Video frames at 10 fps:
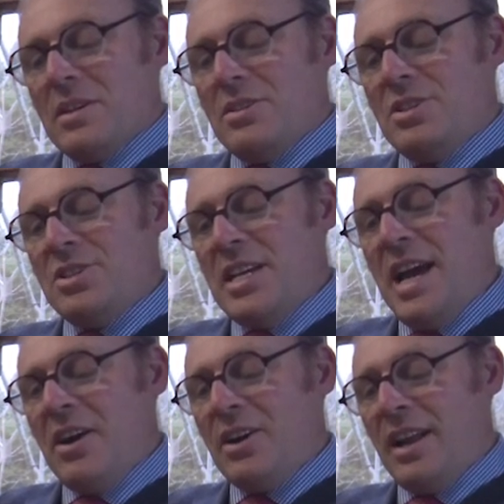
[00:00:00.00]
"Do you see
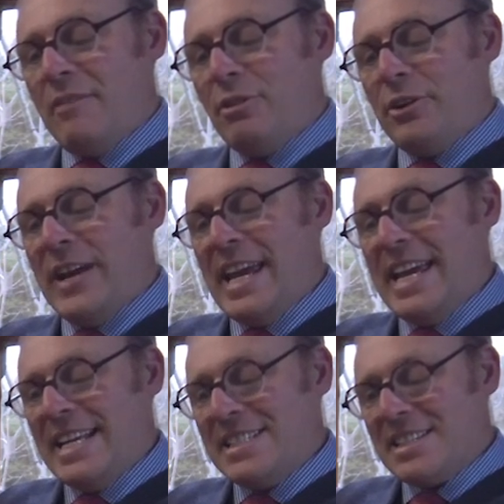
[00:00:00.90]
how clever
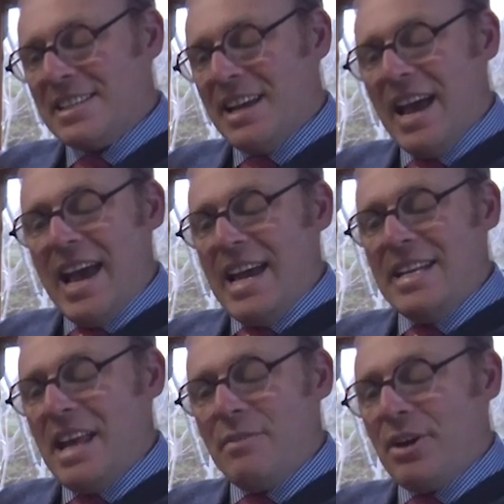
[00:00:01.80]
he is? He
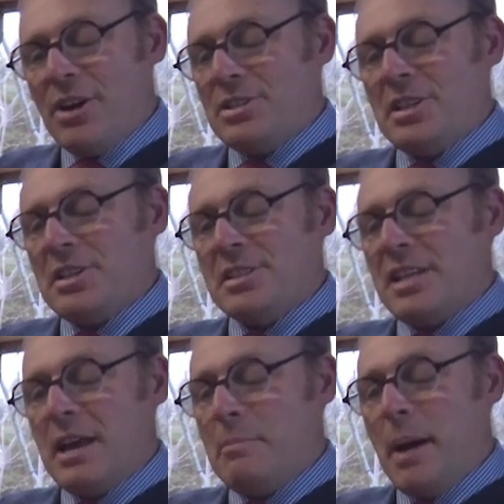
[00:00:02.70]
never goes into the
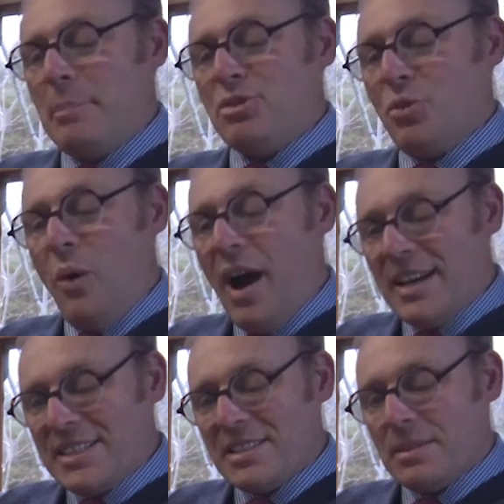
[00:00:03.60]
same pub
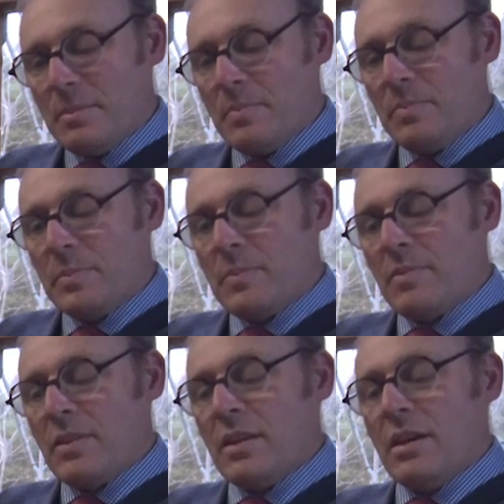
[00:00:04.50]
twice."
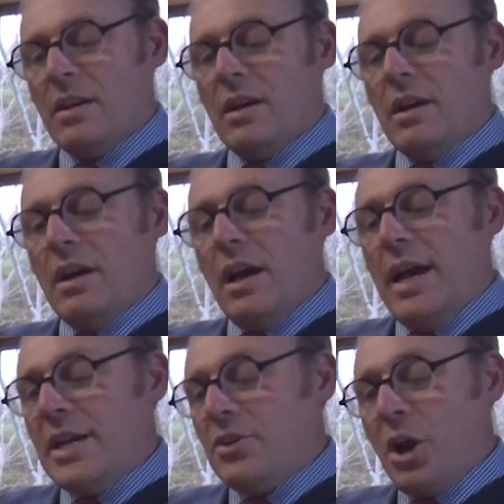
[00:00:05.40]

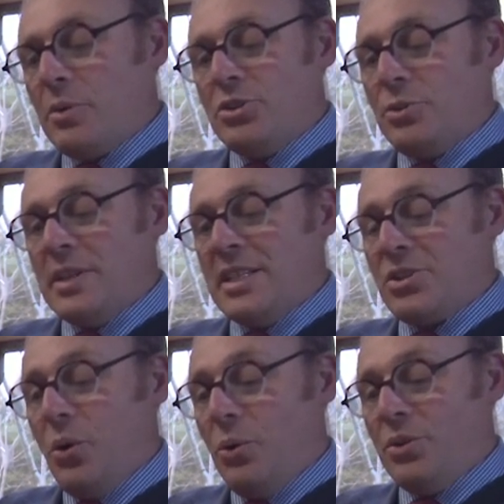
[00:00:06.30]
"He could go on doing this
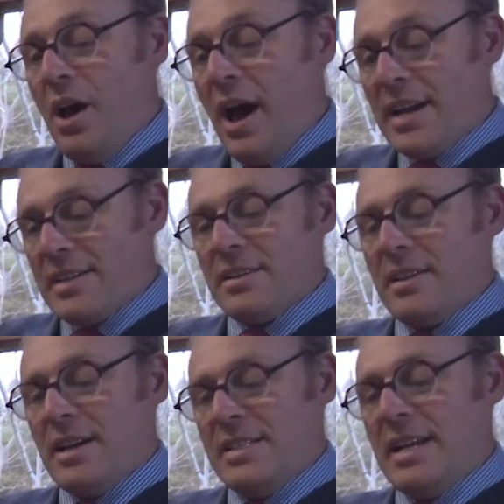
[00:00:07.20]
all night,"
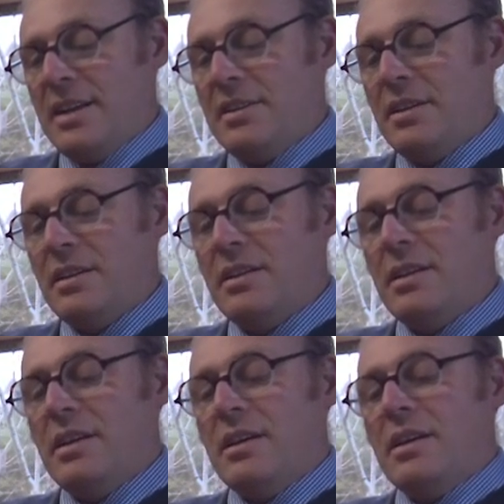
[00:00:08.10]
I said.
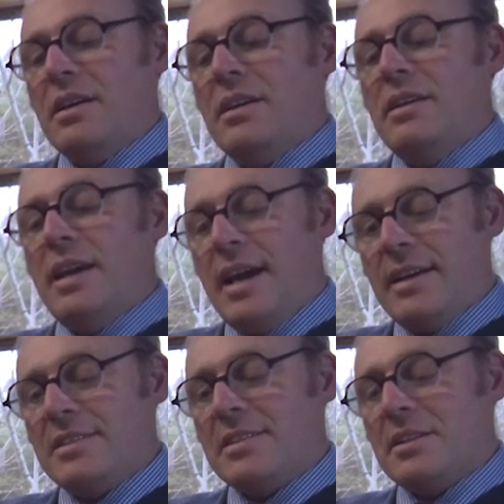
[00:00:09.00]

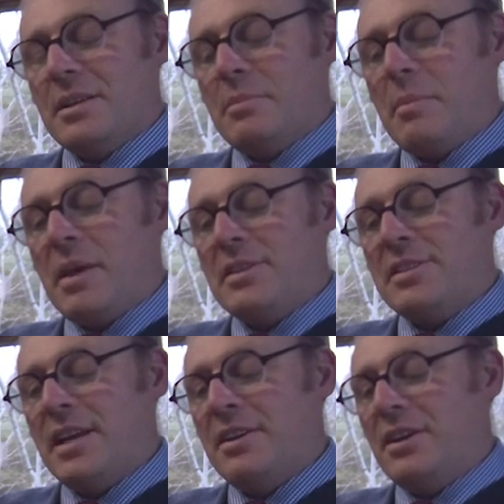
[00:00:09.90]
"Yes," my mother
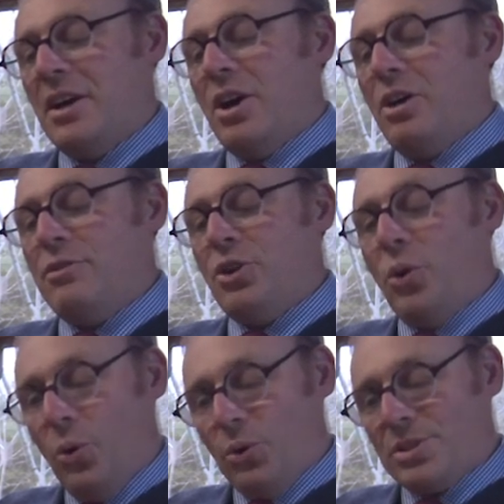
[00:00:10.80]
said, "of
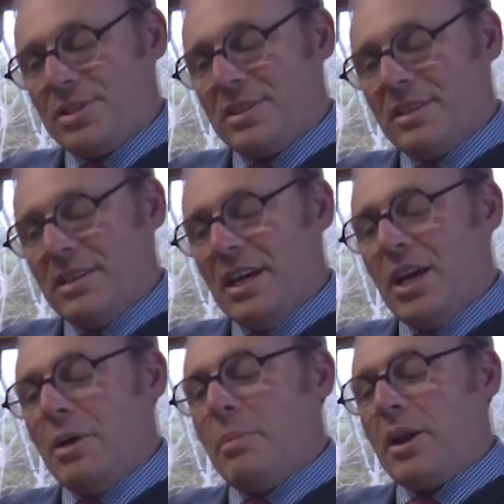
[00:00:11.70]
course,
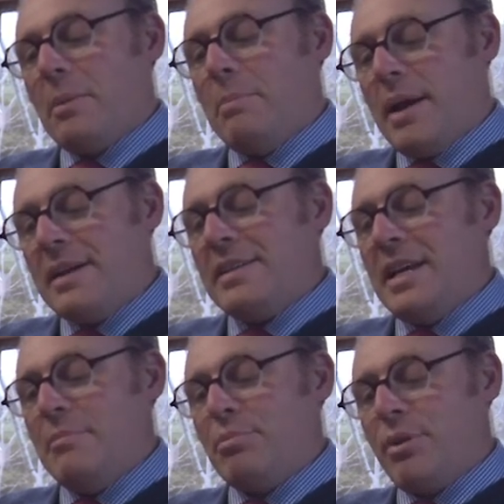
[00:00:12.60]
but I bet
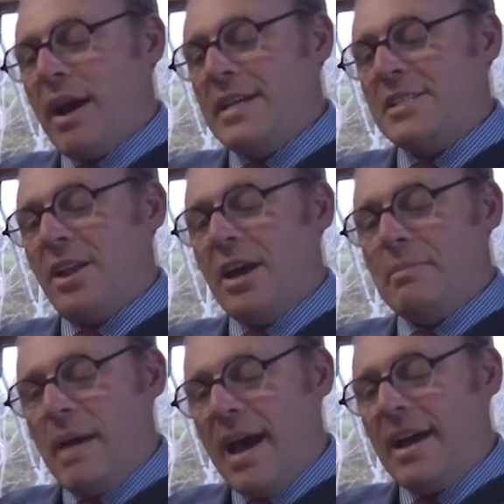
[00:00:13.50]
he prays like
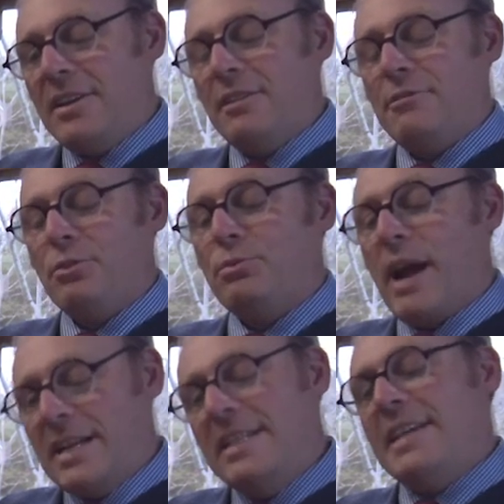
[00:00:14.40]
mad for
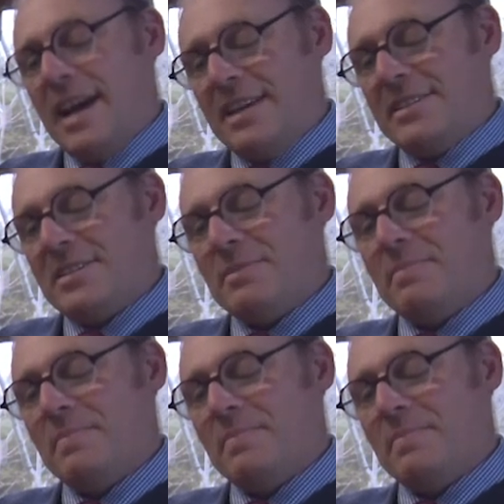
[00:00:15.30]
rainy days."